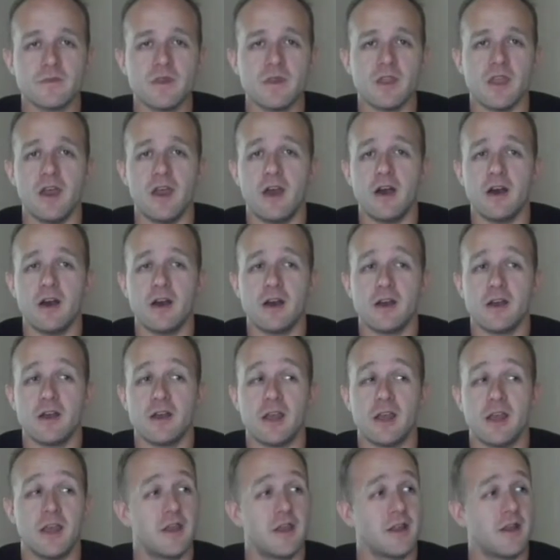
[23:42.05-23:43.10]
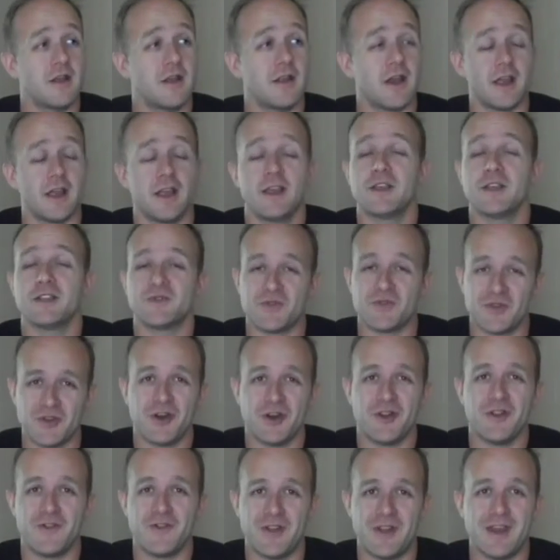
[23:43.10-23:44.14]
and I guess with all
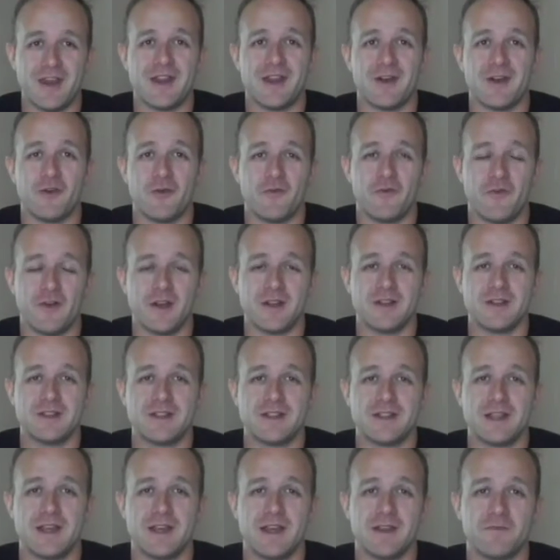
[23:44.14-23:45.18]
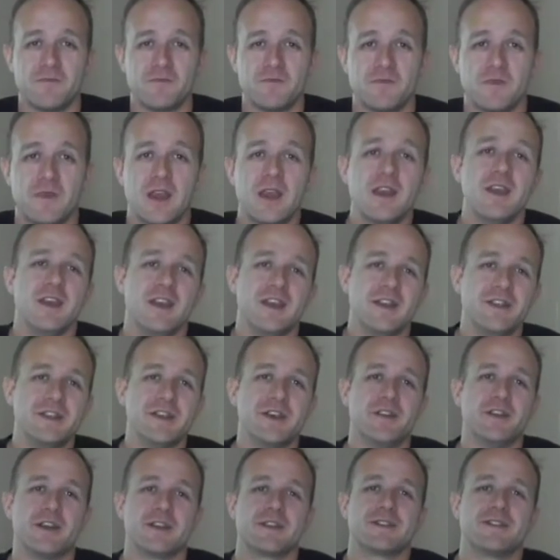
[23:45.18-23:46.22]
of that, I will finally say, until
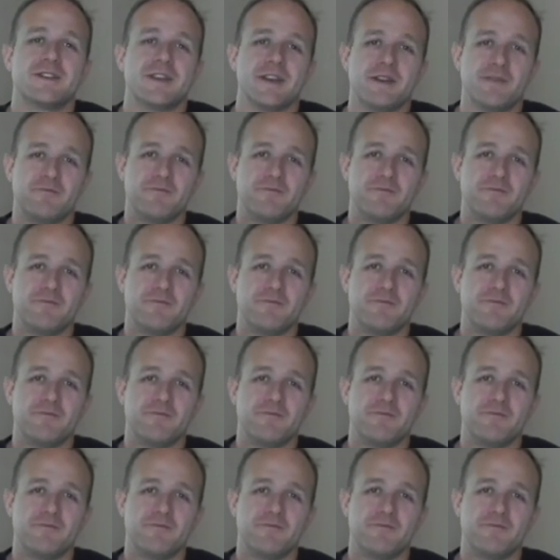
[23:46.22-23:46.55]
next time.